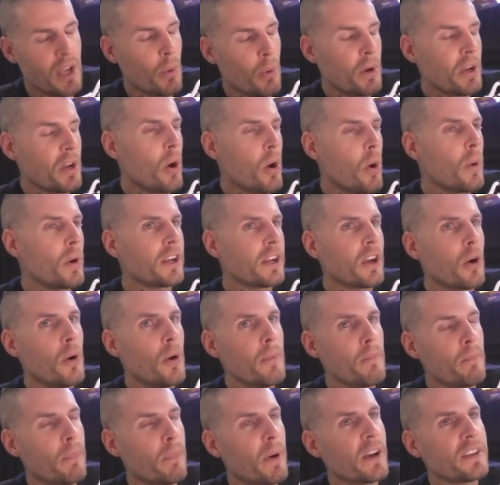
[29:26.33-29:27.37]
We don't want to go
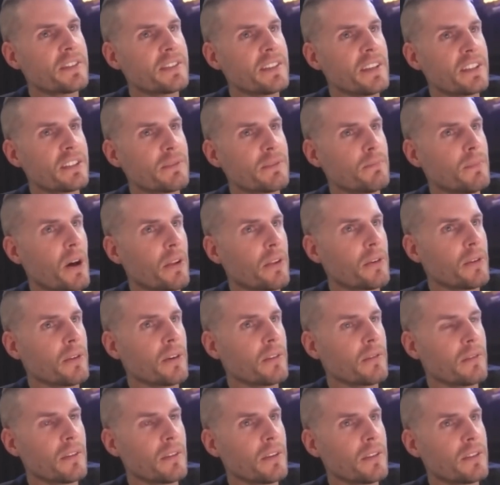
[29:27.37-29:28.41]
and bust this
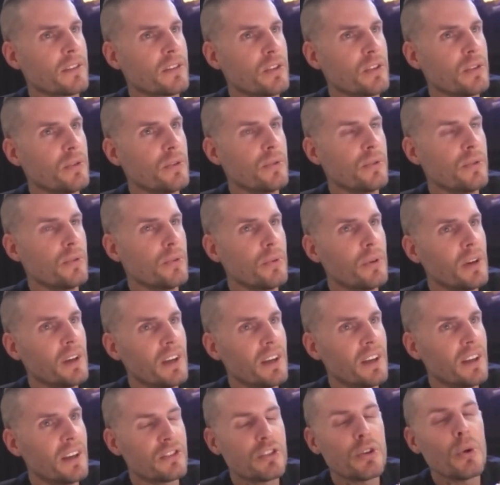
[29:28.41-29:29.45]
mother to
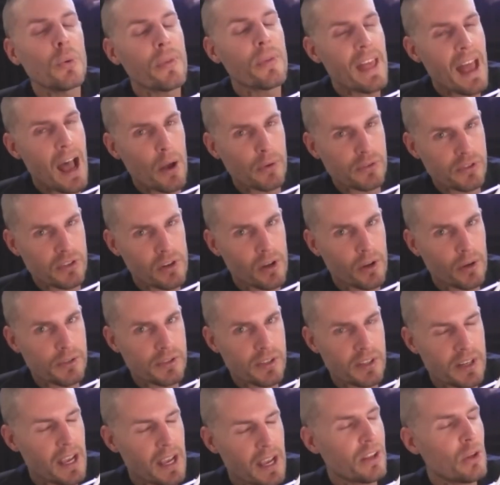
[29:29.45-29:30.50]
$2,000 a day.